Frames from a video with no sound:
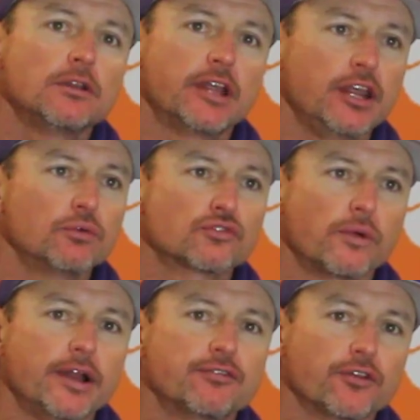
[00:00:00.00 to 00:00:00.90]
that he was
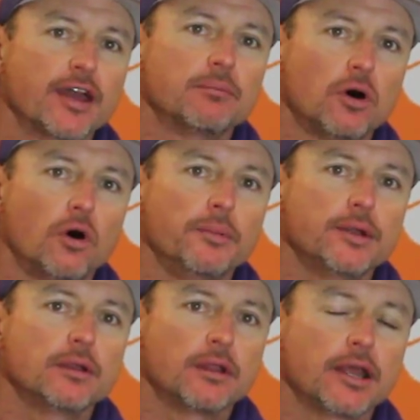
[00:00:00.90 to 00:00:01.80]
ready for that
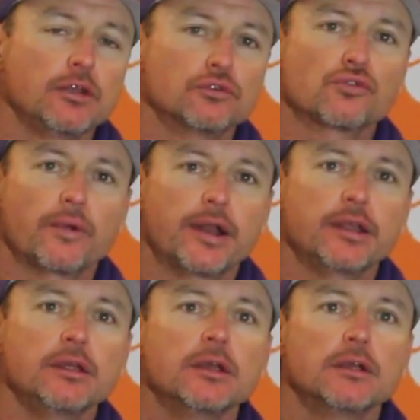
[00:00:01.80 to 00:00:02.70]
moment and that he was
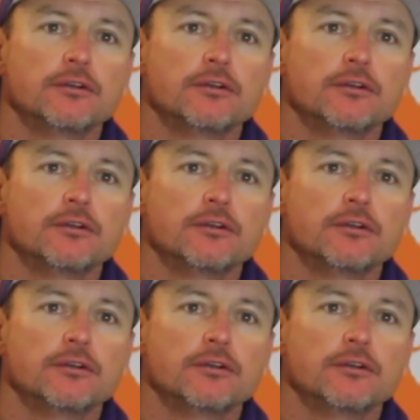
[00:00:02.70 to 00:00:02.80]
ready